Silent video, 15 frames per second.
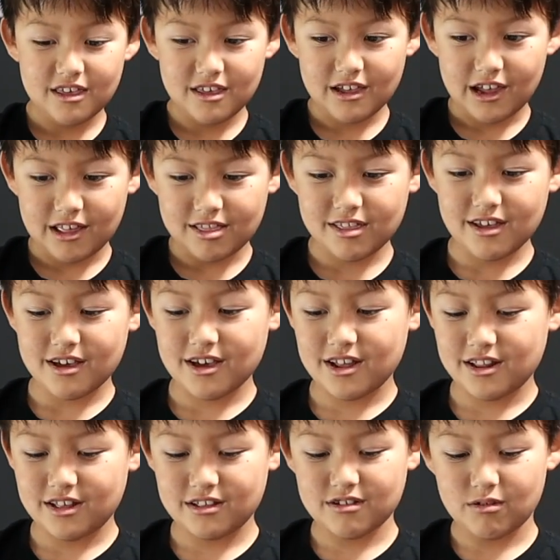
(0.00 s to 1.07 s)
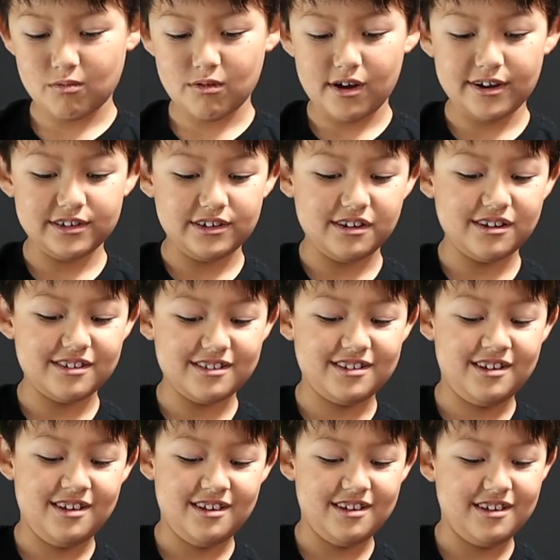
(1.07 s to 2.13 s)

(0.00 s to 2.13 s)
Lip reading: I think I need to wash it.